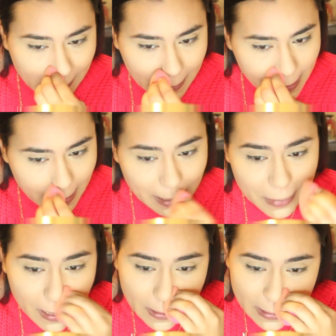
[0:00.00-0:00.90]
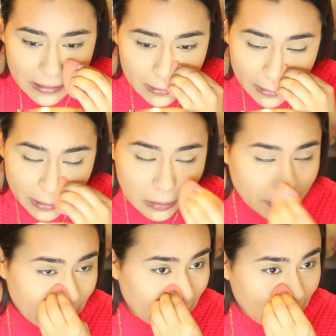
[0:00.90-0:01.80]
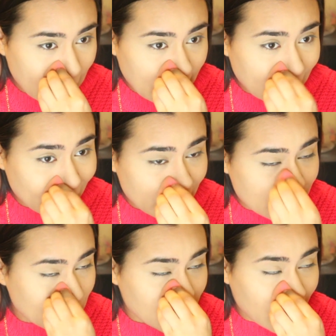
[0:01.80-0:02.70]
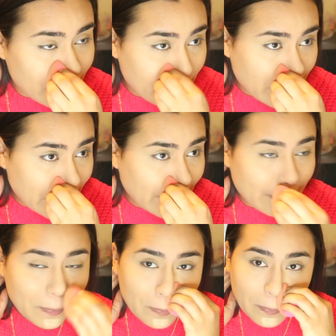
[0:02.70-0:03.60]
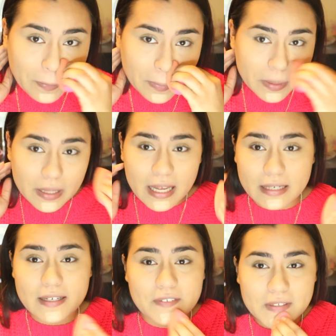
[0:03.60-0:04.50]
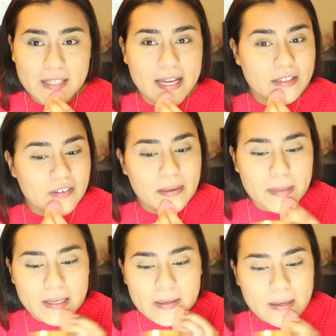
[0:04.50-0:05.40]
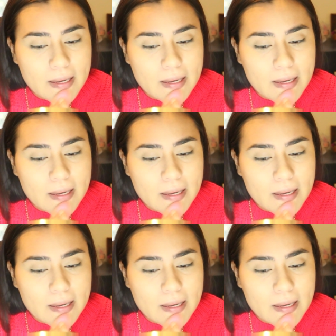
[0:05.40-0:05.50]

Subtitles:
So, I mean, it does a little bit of its job, but not enough to satisfy me,